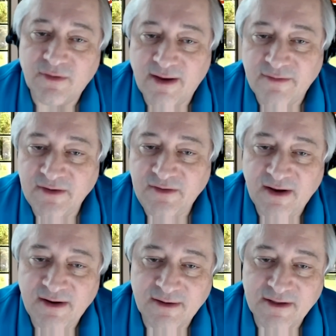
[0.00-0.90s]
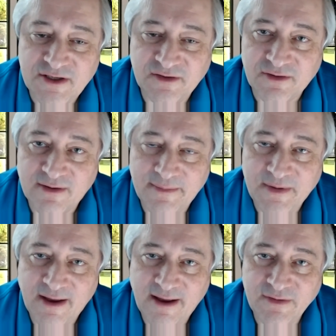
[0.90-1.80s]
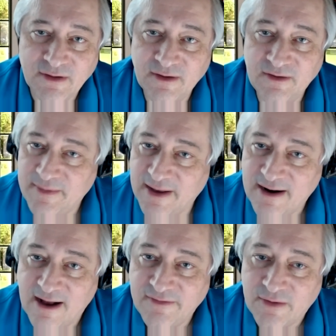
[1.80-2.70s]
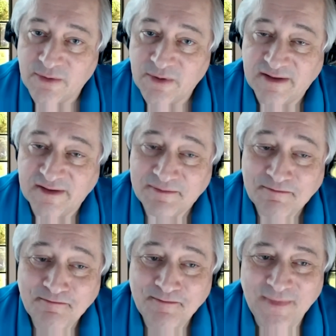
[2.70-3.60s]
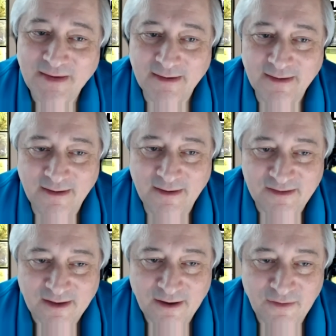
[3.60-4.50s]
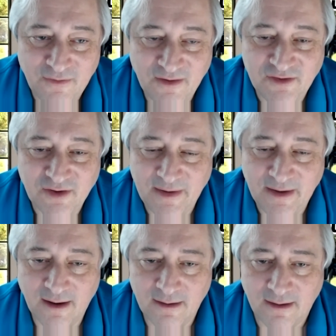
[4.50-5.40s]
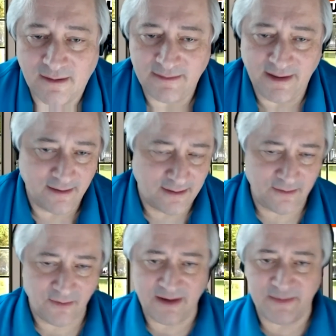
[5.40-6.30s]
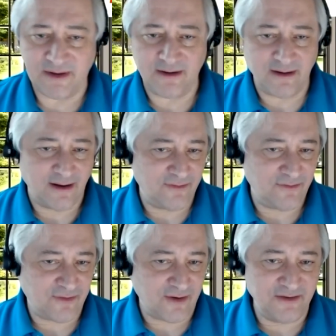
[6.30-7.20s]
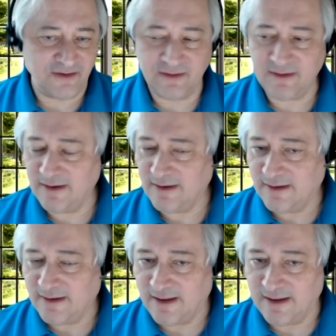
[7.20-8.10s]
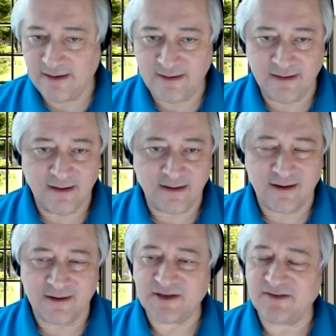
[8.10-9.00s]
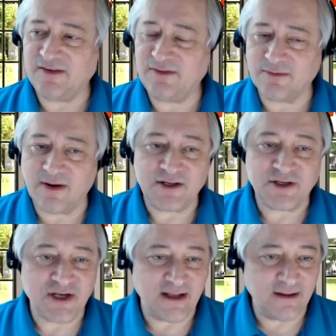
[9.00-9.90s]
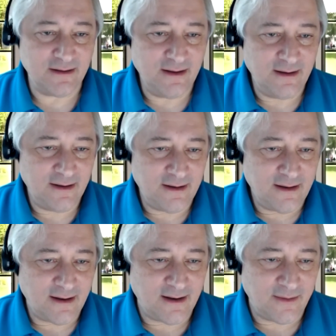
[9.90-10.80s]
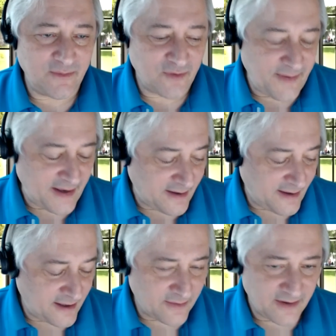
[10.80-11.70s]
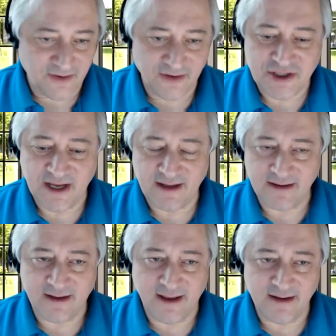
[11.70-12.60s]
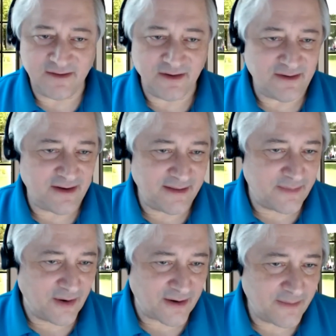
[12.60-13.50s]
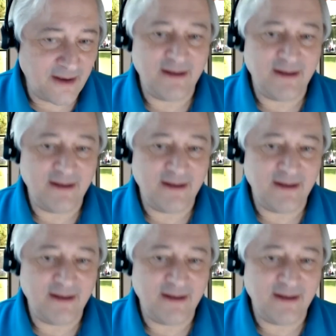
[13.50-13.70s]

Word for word: For every technology screw up you have, you'll lose about half your audience. So the first time you go, oh, hang on, wait a minute, I've frozen. And uh, gosh, is this the right channel? Um, Rebecca, how do I do chat again? Is it down the bottom?